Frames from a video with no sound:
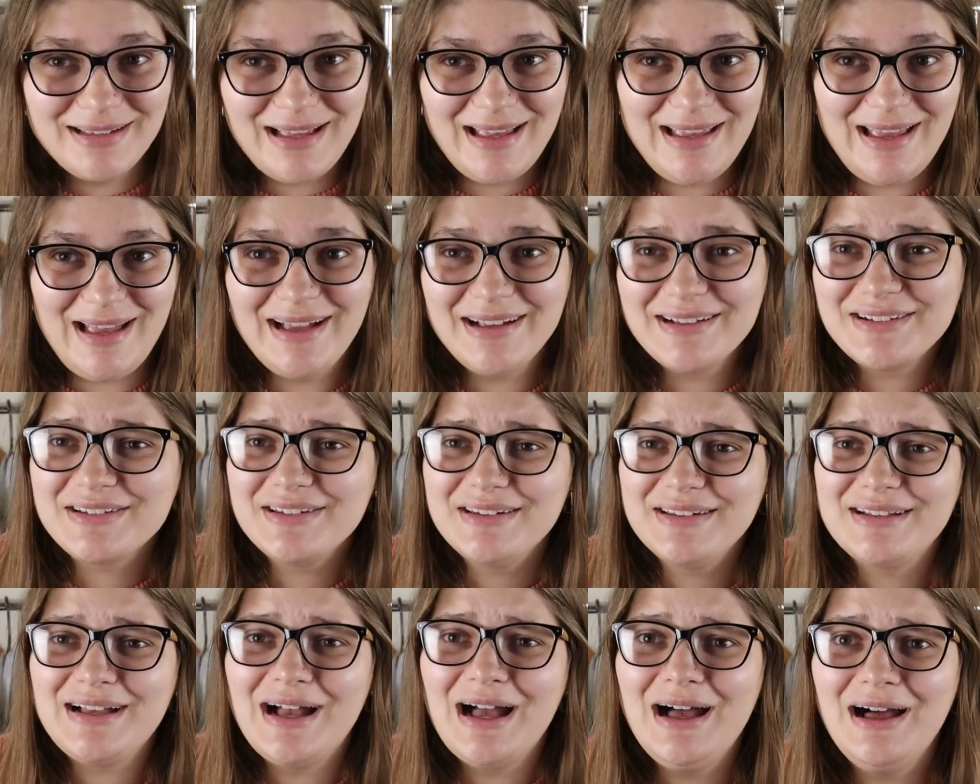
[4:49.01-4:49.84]
I
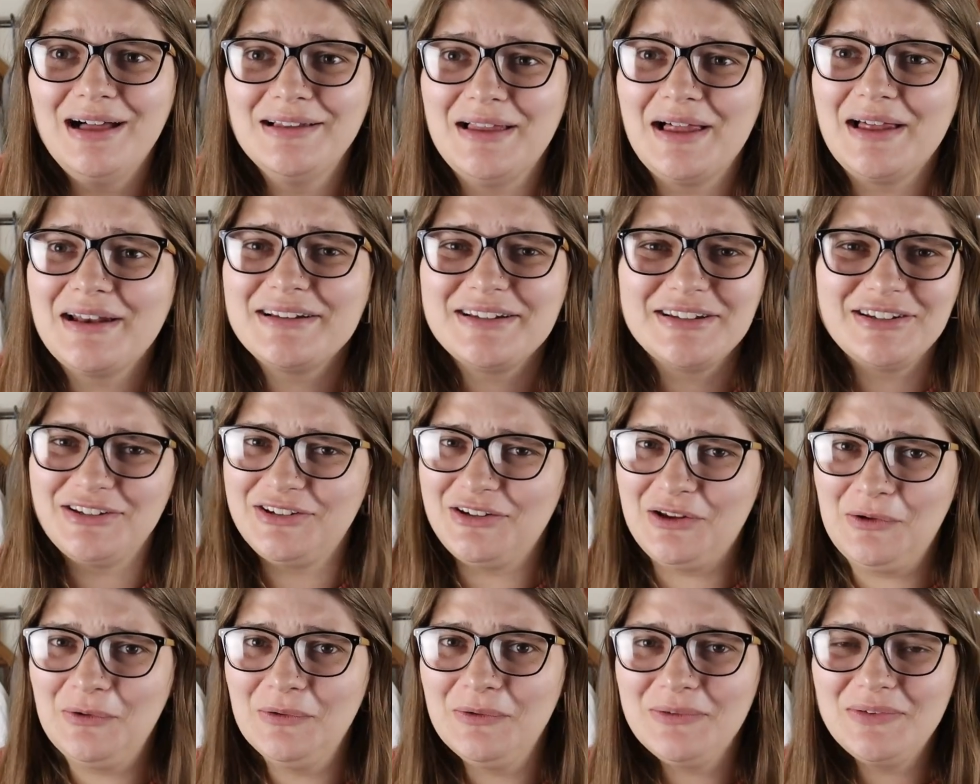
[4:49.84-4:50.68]
actually got a lot of
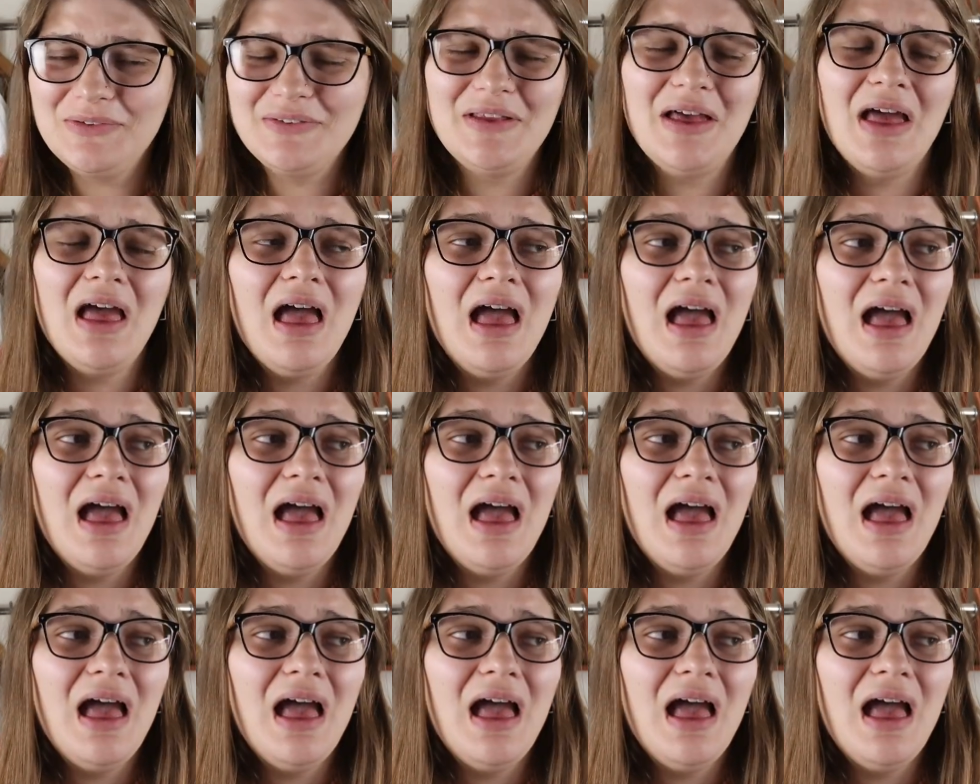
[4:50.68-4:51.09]
shoes.